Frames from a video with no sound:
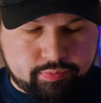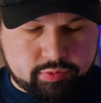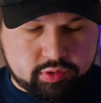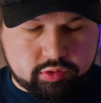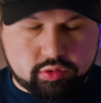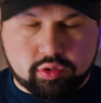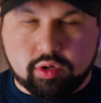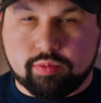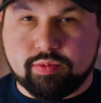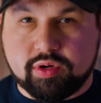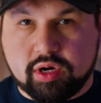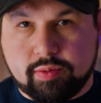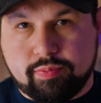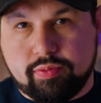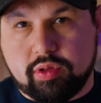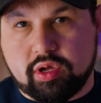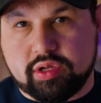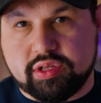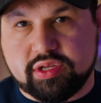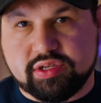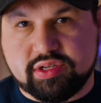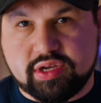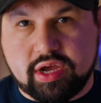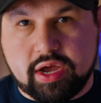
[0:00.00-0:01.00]
So I'm going to
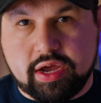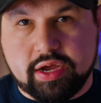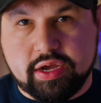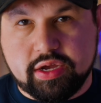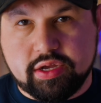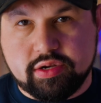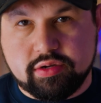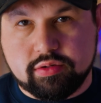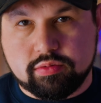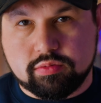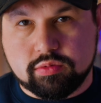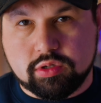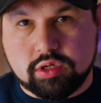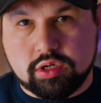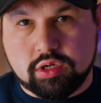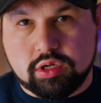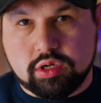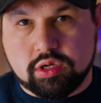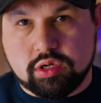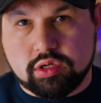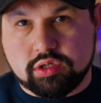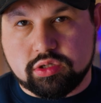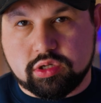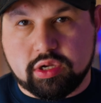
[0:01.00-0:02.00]
plug this guy in
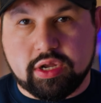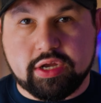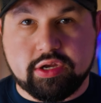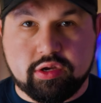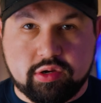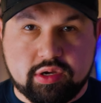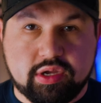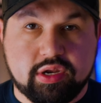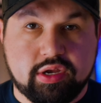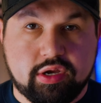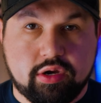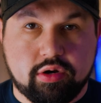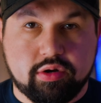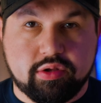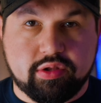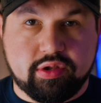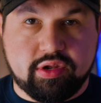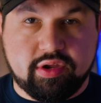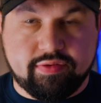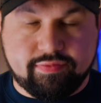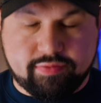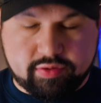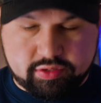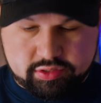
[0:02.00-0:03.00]
so that you can hear the
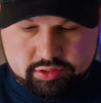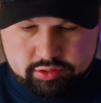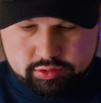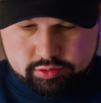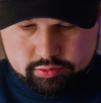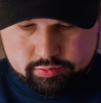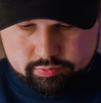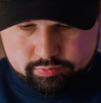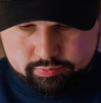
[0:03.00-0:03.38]
difference.